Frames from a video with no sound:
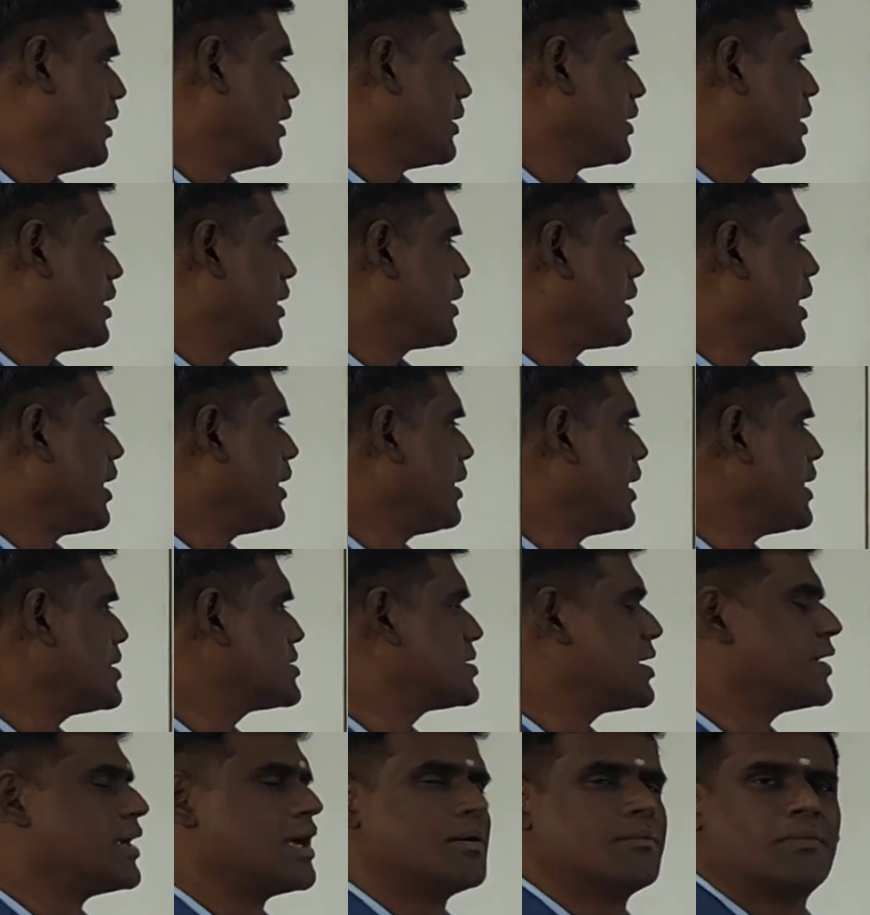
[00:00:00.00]
Here n is
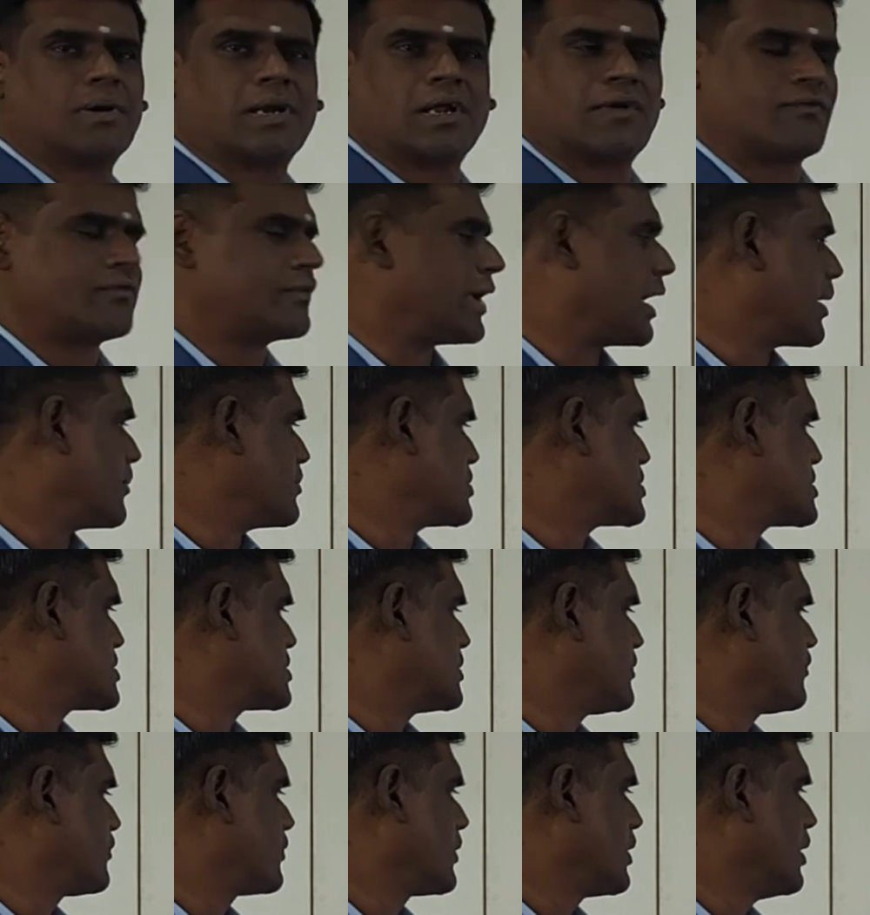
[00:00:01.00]
the number of
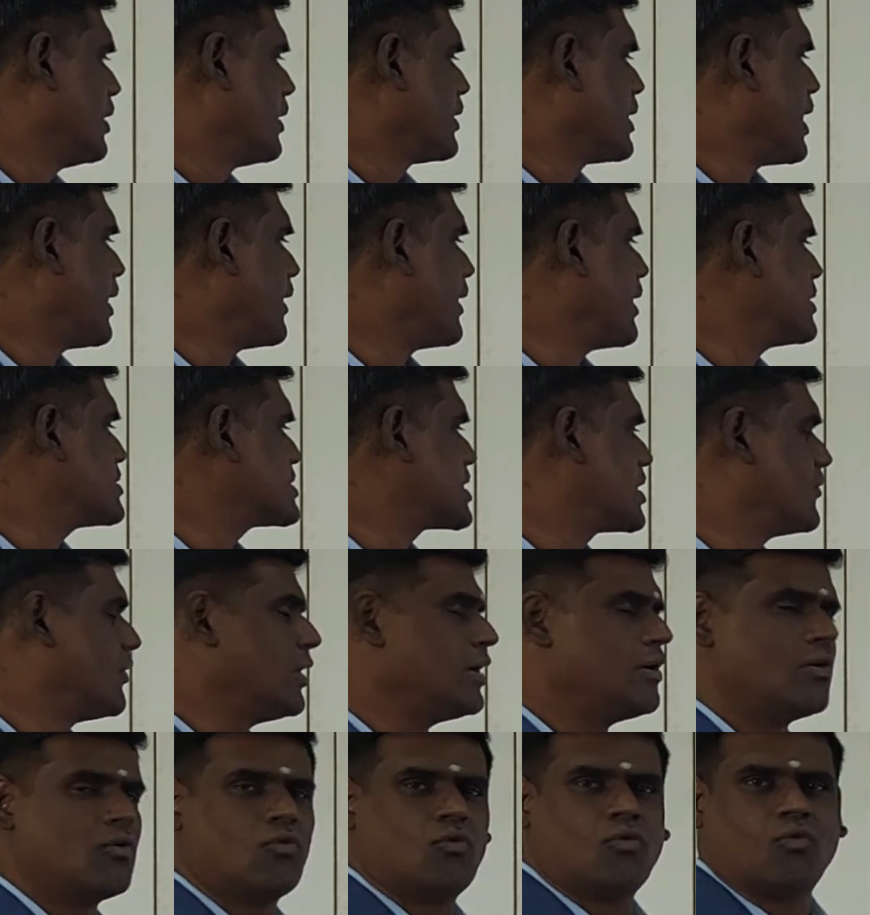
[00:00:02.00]
times. N is
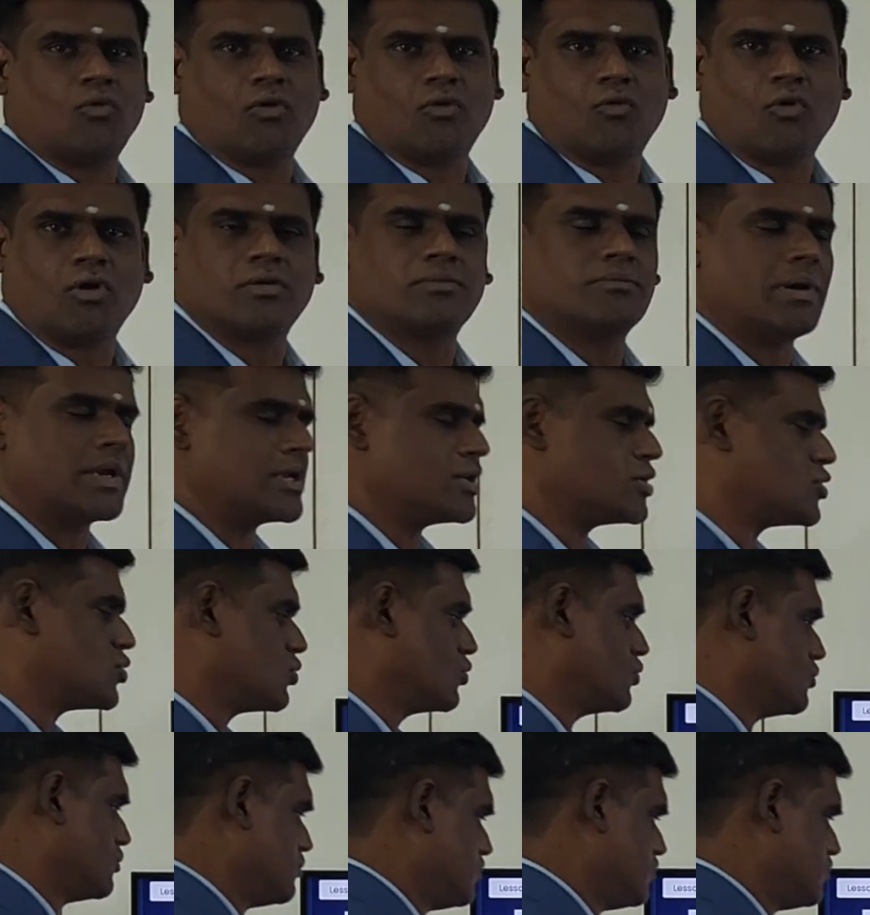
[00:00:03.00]
given 1 by 2.